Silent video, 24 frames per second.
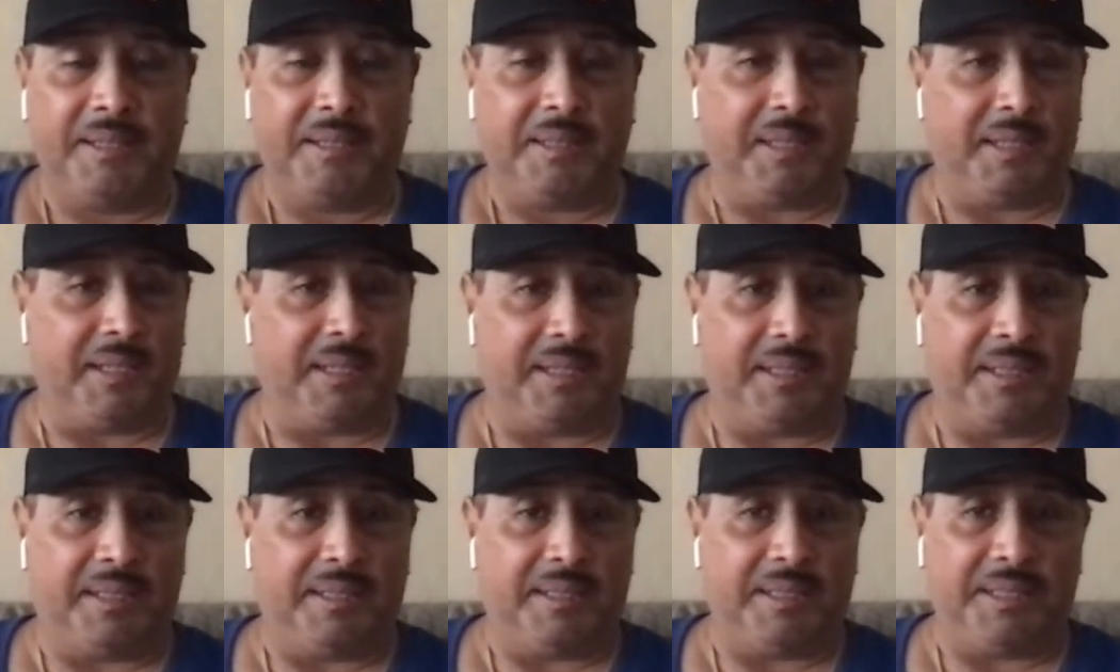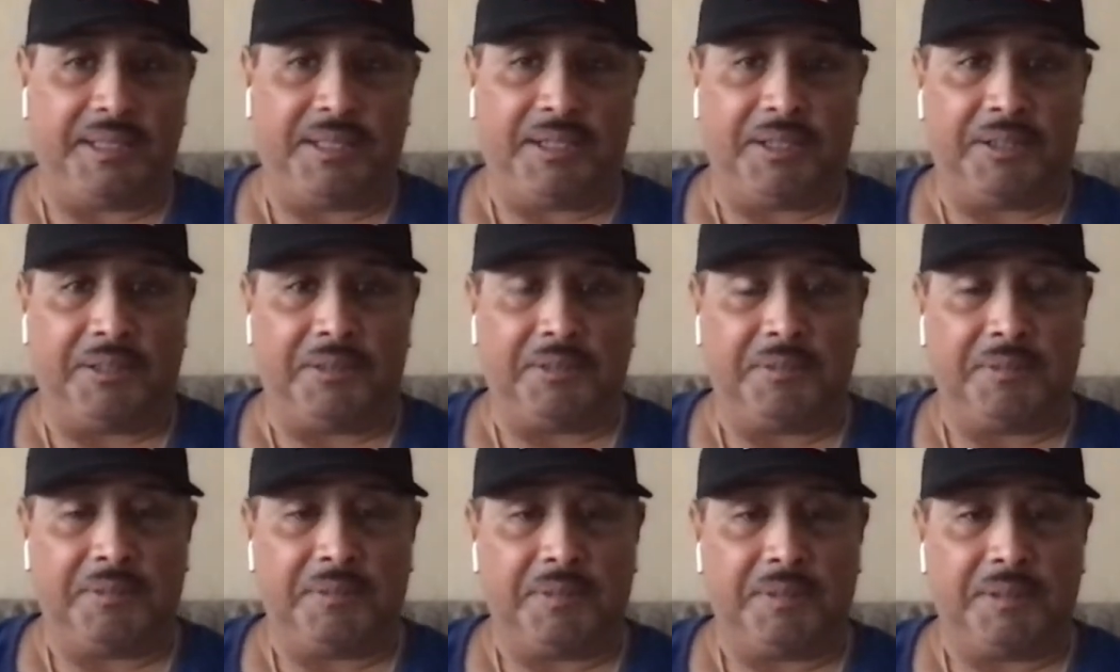you
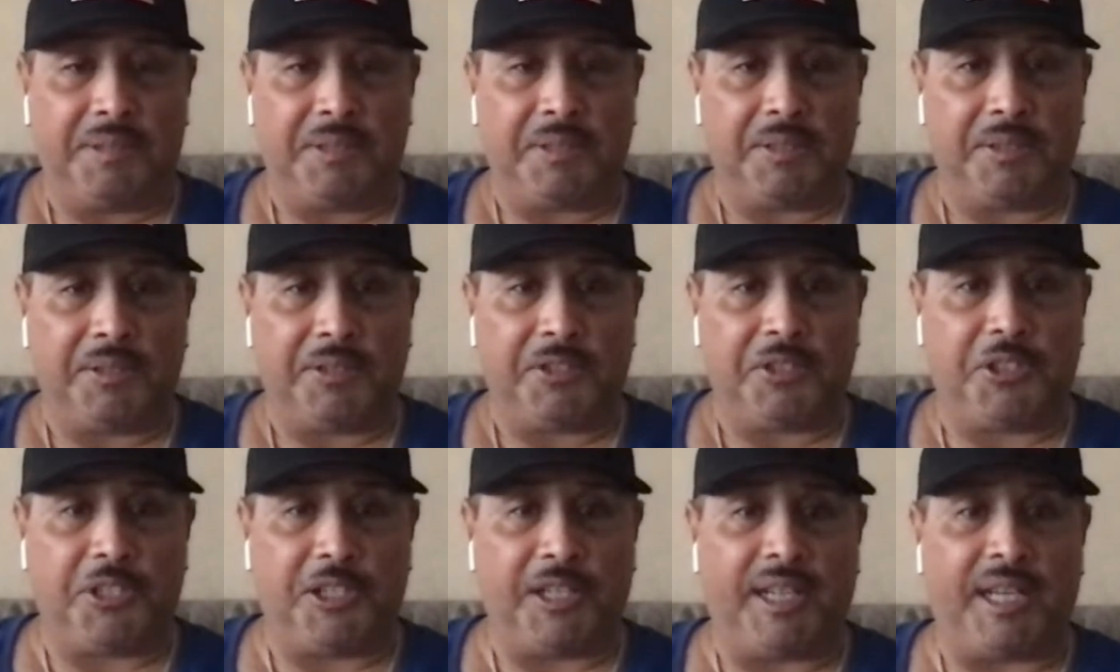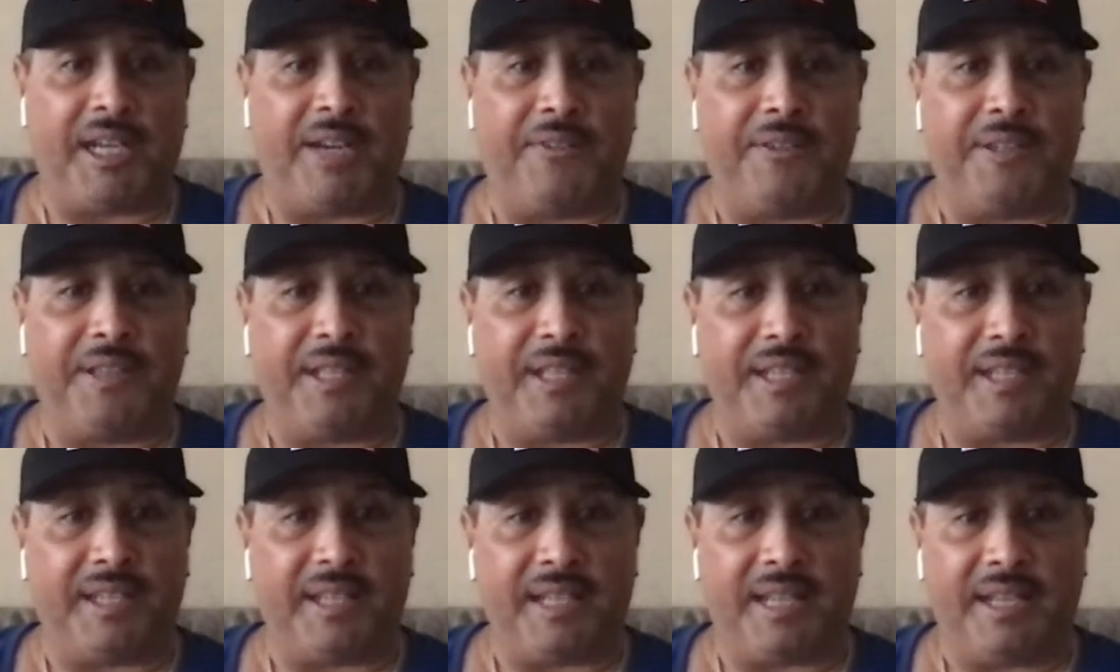know, shut
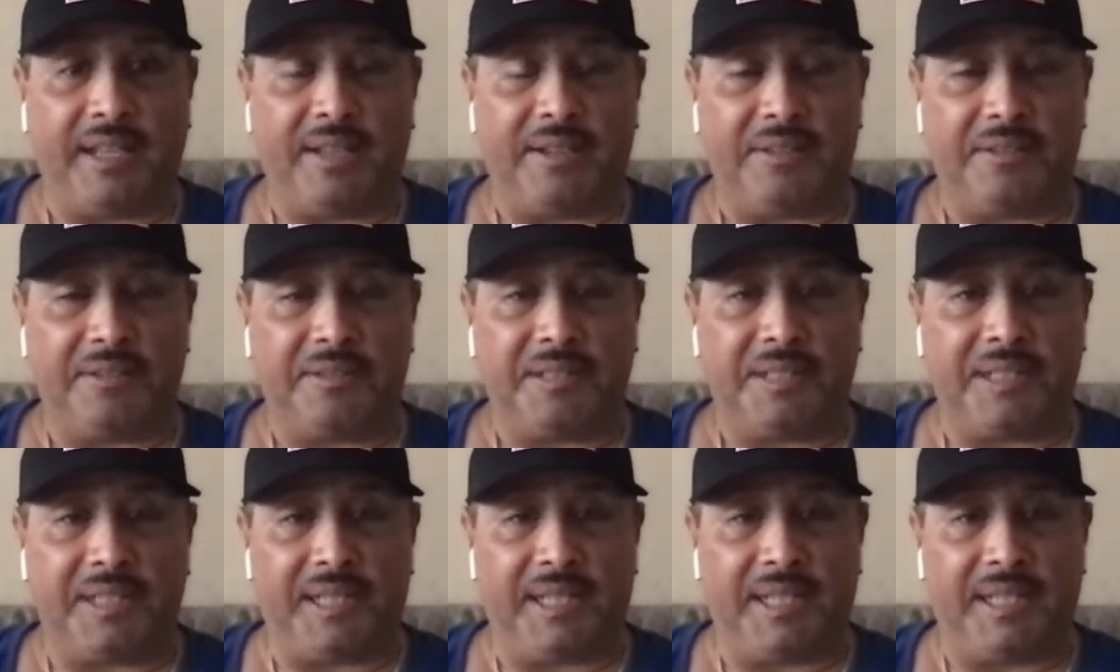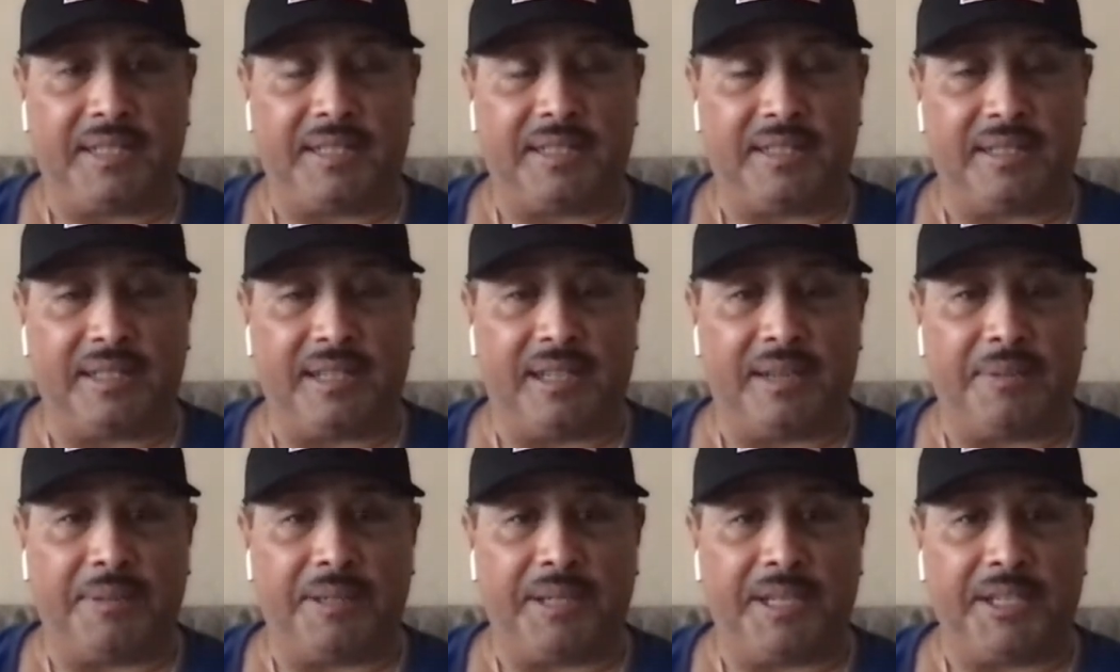everything down to get to the
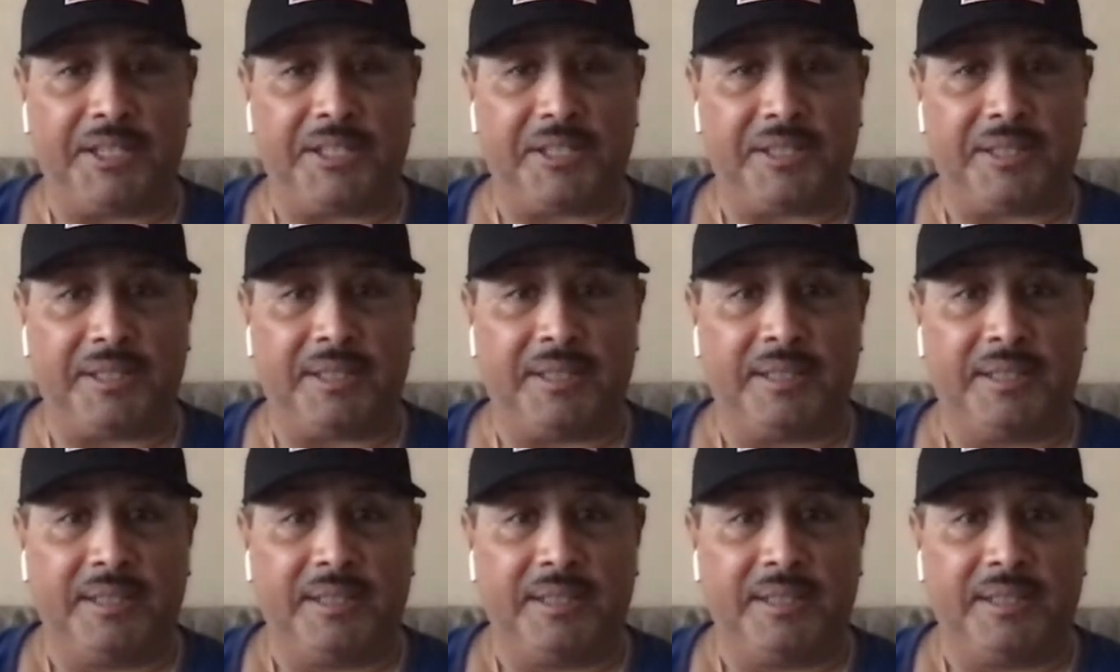nomination